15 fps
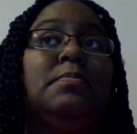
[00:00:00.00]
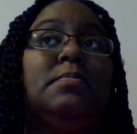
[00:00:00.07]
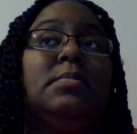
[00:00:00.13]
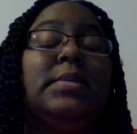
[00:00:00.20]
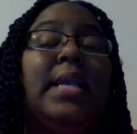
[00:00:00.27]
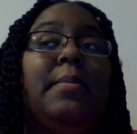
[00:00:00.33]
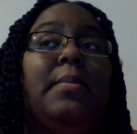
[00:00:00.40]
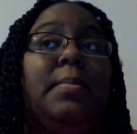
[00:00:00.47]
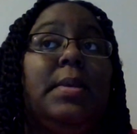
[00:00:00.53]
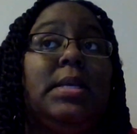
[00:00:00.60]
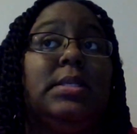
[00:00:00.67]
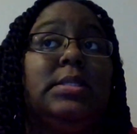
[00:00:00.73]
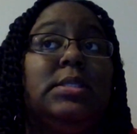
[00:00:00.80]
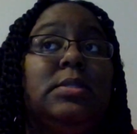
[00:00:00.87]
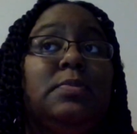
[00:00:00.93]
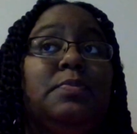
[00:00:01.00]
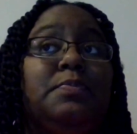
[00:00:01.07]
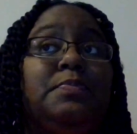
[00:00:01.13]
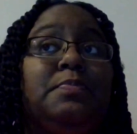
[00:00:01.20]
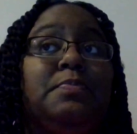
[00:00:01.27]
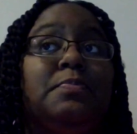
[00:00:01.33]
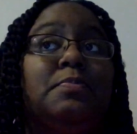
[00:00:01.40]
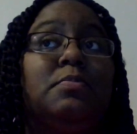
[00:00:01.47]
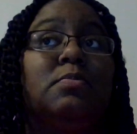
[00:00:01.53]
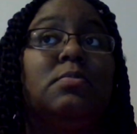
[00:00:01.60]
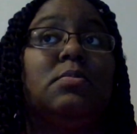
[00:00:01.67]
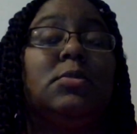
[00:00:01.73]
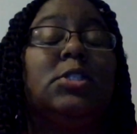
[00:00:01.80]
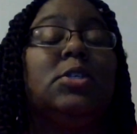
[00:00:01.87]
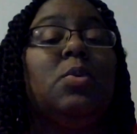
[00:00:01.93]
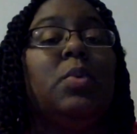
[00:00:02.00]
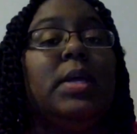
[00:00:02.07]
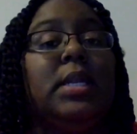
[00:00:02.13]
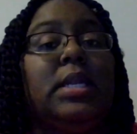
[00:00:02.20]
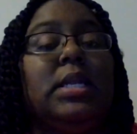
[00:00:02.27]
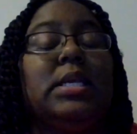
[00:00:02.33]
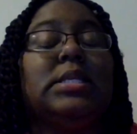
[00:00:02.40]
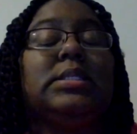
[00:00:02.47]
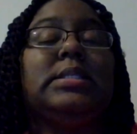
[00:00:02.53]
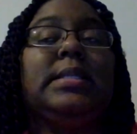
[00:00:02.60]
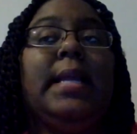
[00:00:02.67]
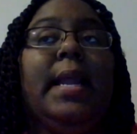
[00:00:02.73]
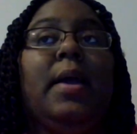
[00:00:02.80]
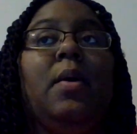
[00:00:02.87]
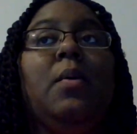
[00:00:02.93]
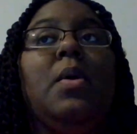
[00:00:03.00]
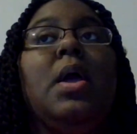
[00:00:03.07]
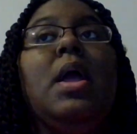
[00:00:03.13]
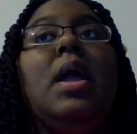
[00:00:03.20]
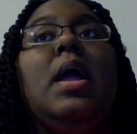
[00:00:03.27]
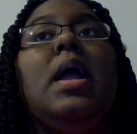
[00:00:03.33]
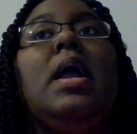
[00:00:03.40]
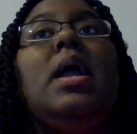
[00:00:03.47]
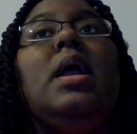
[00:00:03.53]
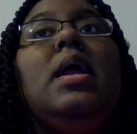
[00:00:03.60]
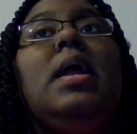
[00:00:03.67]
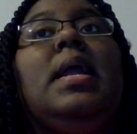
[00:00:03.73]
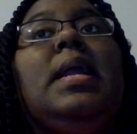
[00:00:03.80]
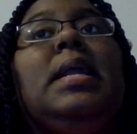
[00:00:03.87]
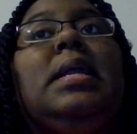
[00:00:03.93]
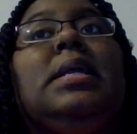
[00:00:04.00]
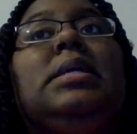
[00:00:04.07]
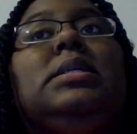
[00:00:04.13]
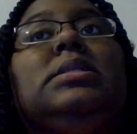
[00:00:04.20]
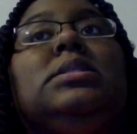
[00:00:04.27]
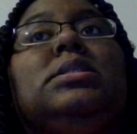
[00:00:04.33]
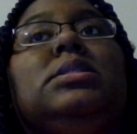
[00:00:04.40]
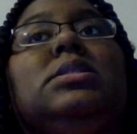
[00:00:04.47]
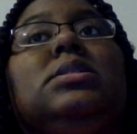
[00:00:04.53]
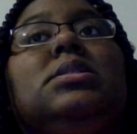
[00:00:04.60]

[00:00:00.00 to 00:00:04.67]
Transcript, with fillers: gabapentin to what it is now. And